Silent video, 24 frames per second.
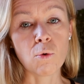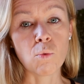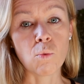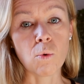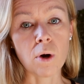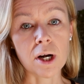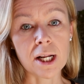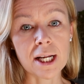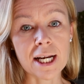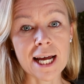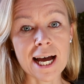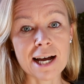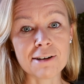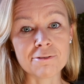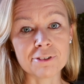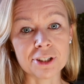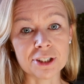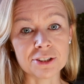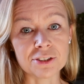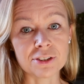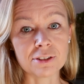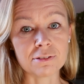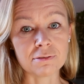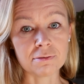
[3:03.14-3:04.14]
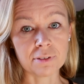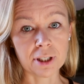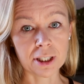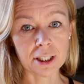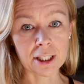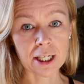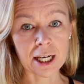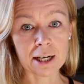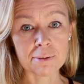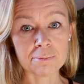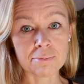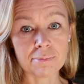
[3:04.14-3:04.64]
1.5 years of
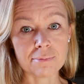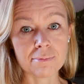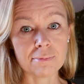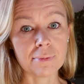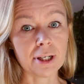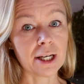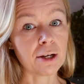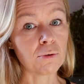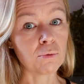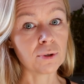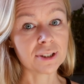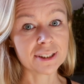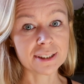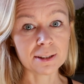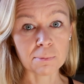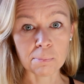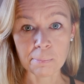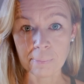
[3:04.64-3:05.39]
Vietnam, it was the